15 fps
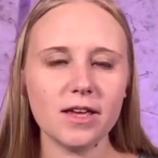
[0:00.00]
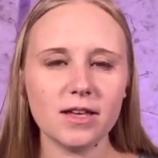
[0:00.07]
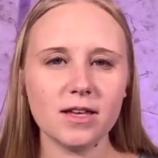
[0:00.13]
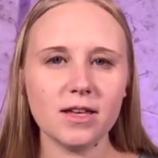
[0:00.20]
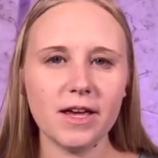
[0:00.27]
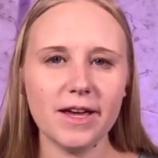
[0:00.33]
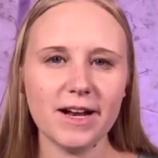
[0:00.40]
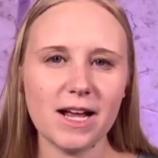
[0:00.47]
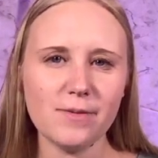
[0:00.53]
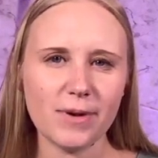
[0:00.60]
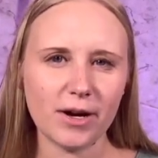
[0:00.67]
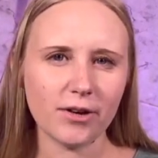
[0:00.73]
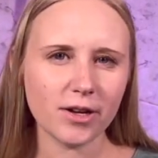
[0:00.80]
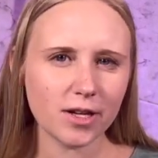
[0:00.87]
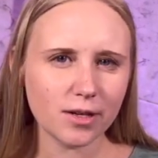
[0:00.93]
can I
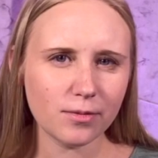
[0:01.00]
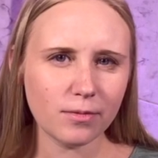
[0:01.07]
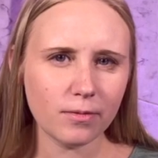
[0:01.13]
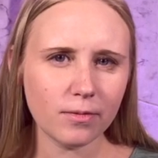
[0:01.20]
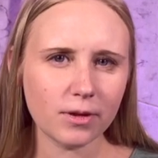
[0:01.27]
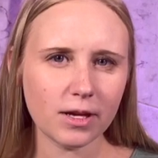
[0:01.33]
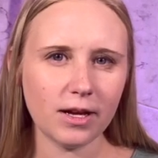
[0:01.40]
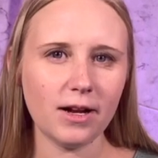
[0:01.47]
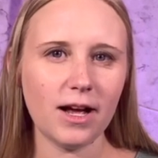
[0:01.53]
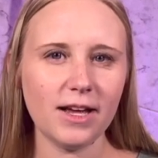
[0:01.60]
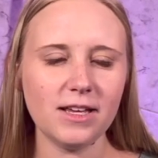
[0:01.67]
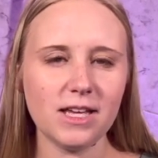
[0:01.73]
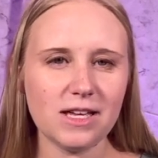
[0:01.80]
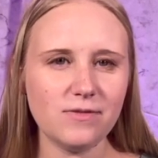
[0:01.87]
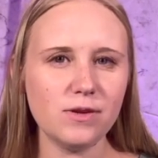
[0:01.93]
bury him? Can I
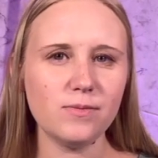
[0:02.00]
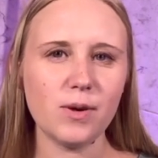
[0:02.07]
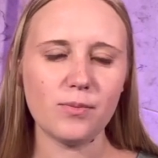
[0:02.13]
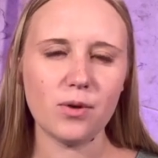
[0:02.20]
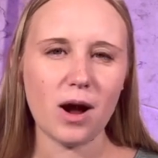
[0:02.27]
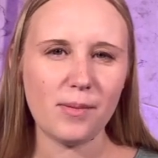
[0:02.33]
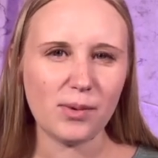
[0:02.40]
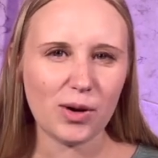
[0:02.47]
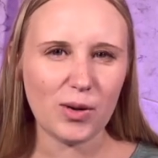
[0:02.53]
give him a proper